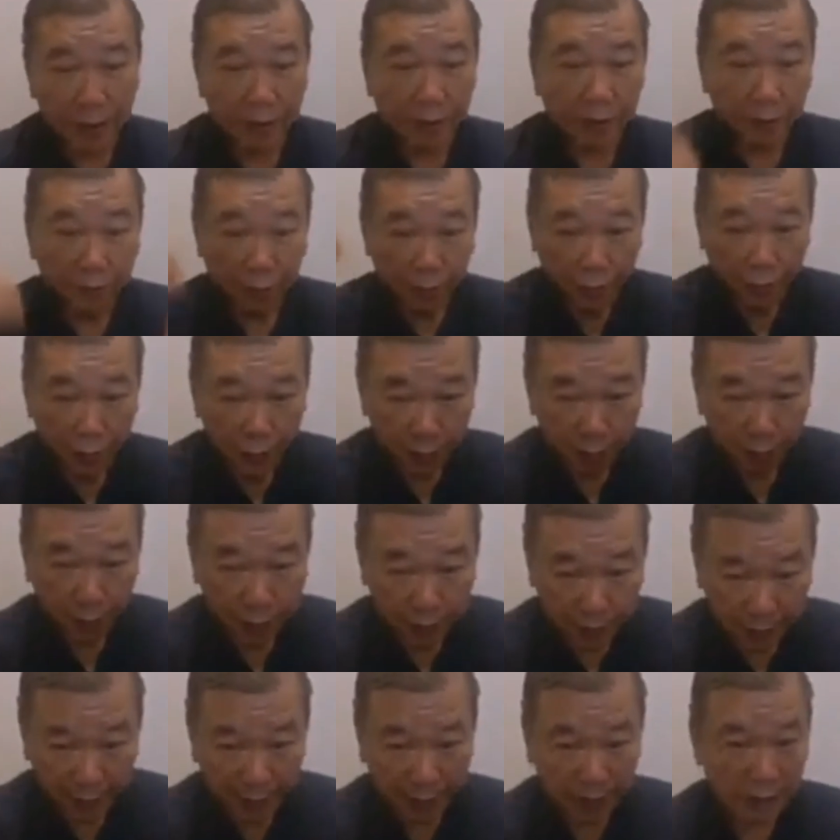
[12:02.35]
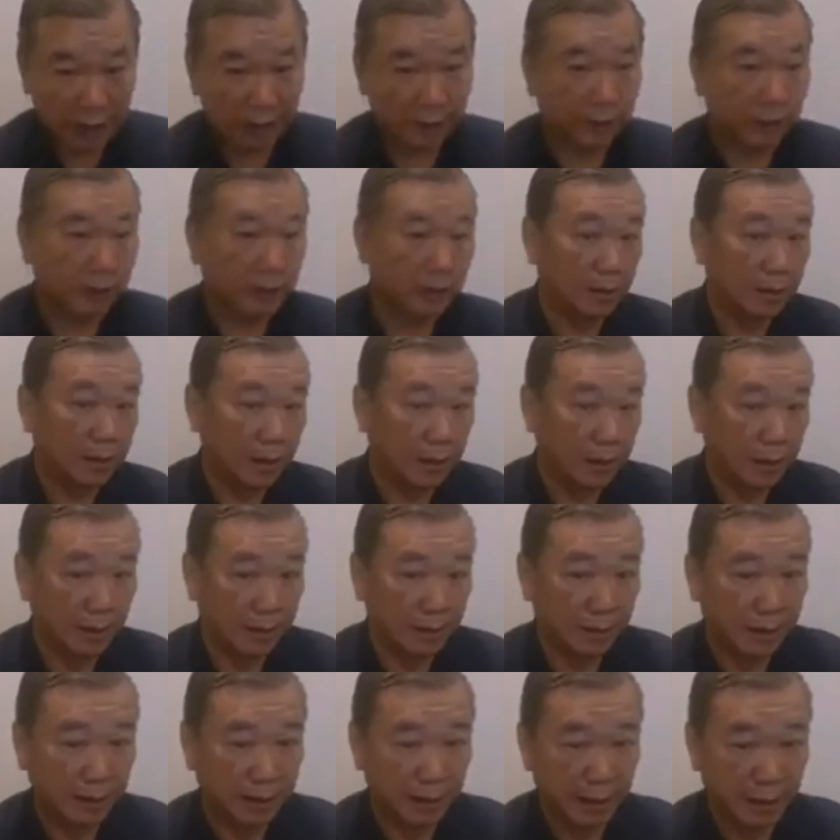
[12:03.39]
The first batch
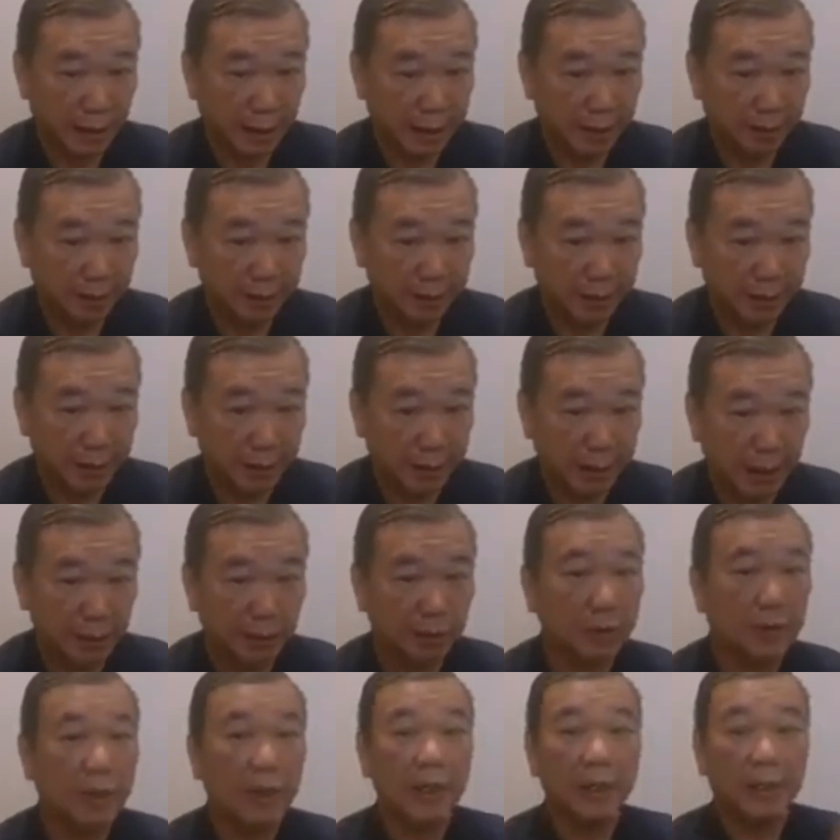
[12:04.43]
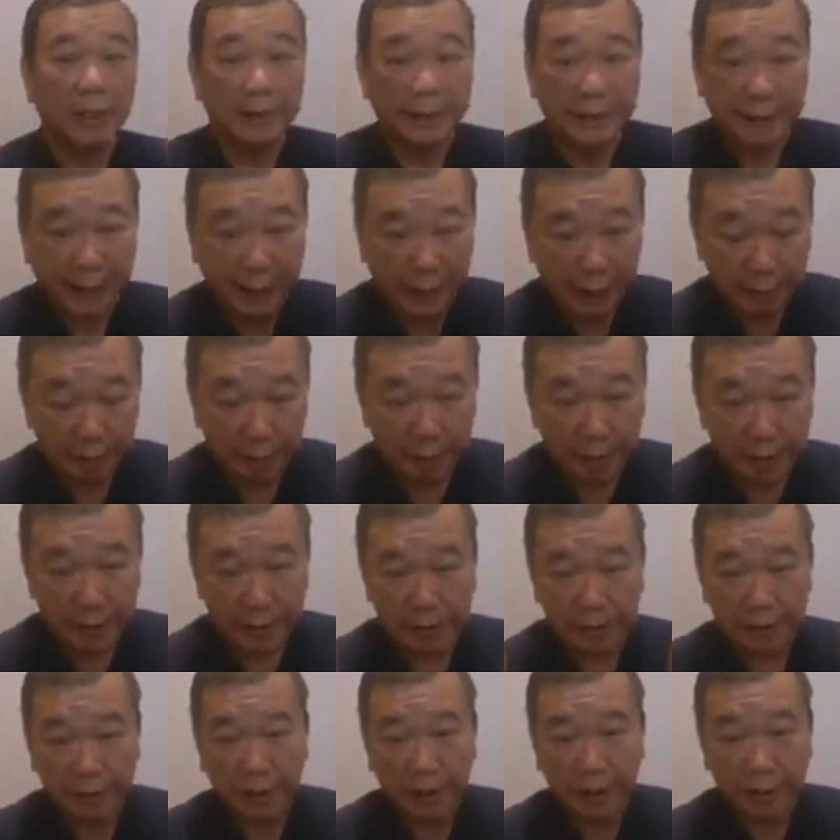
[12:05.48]
100% recover. The second batch,
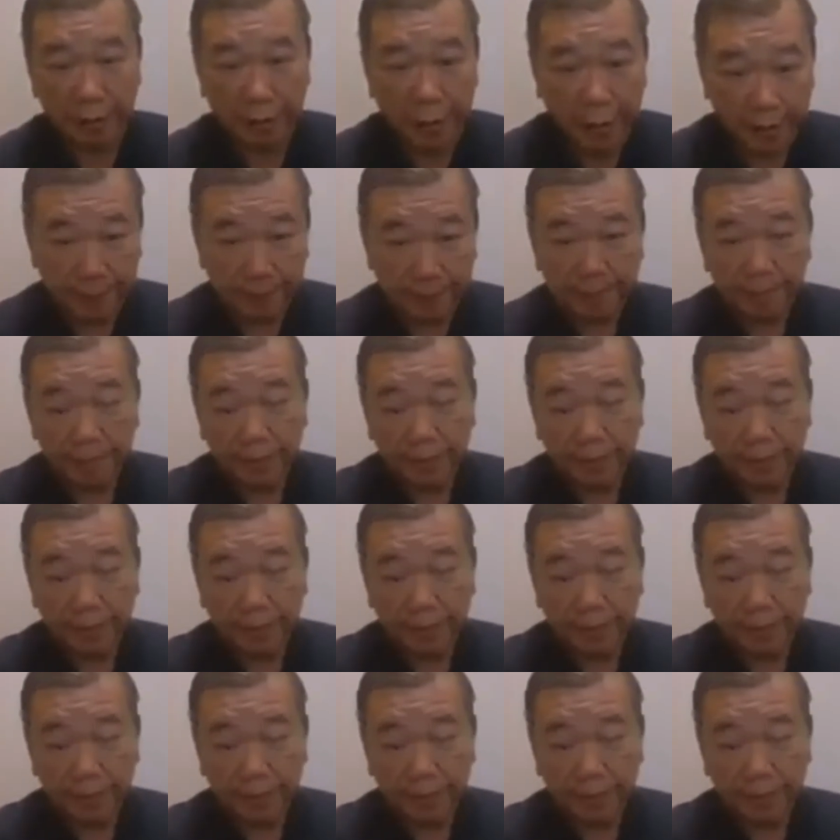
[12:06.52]
the third batch.